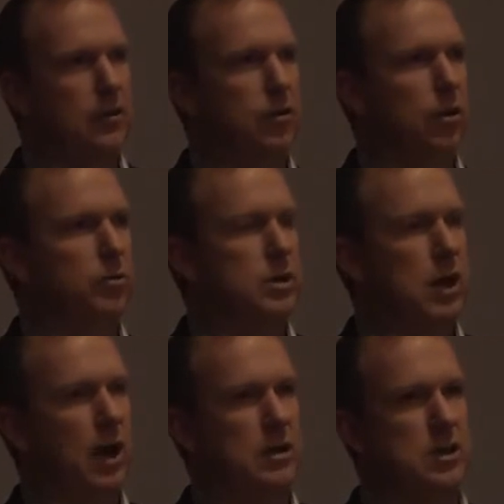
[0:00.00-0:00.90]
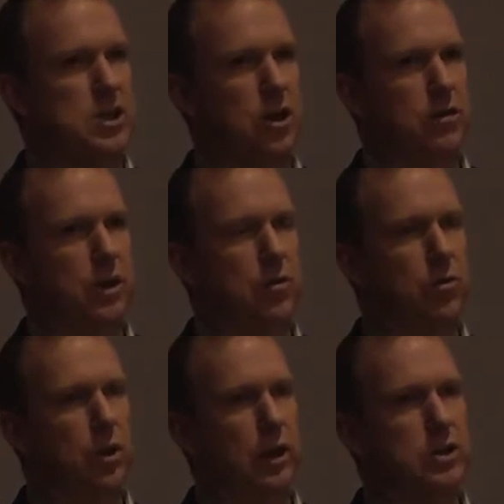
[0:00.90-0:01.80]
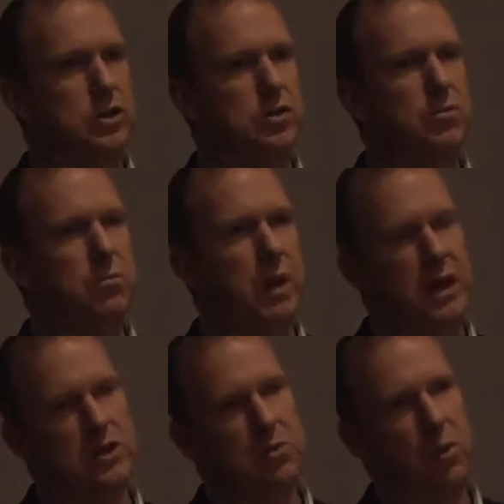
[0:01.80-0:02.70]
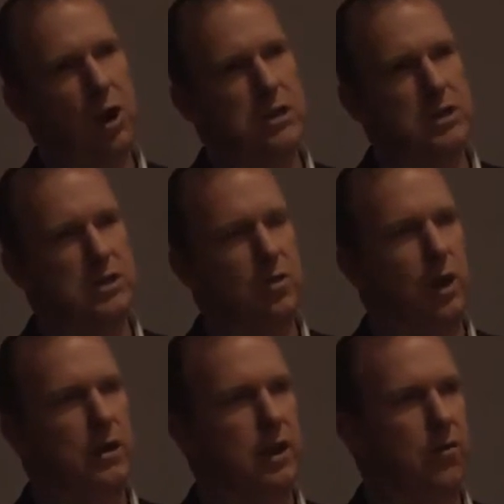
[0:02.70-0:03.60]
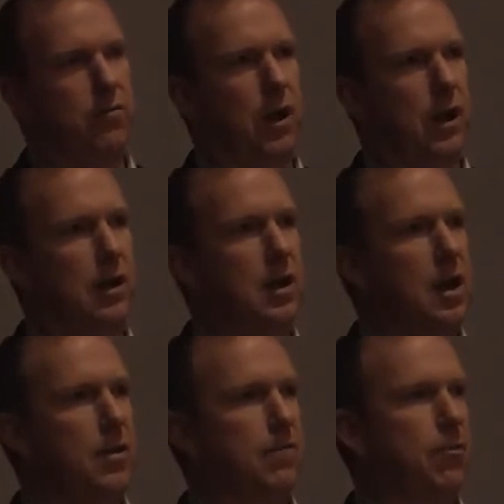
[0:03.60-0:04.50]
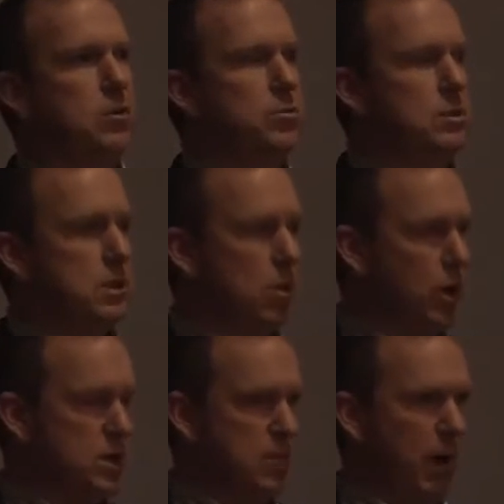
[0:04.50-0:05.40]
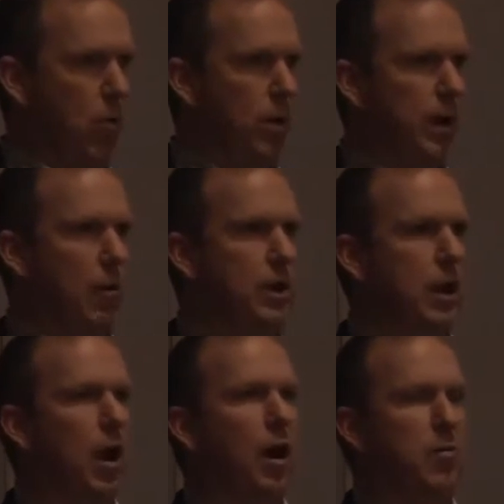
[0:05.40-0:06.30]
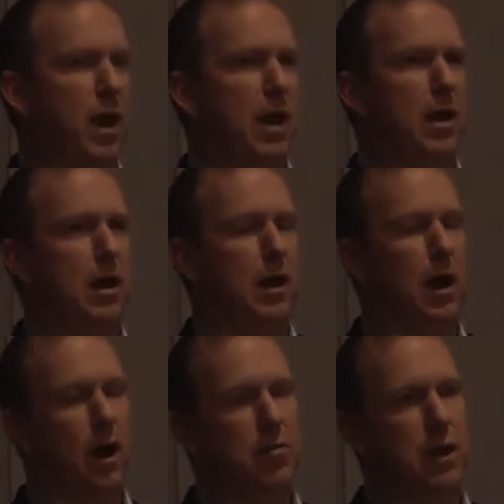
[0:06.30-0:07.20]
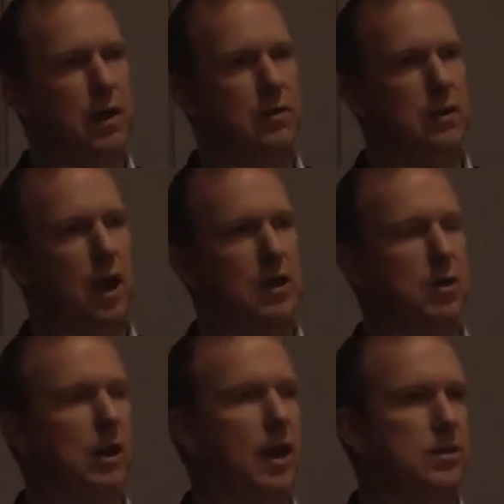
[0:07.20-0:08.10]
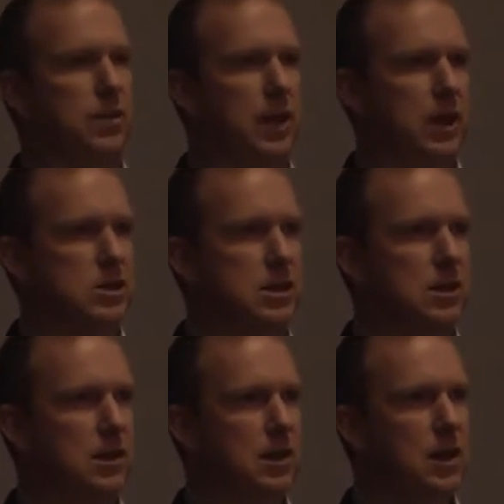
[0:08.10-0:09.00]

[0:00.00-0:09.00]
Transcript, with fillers: And so as we talked to Jared, there were really two major projects that we identified. The first was the question about whether or not we could automate, uh, automate the document classification.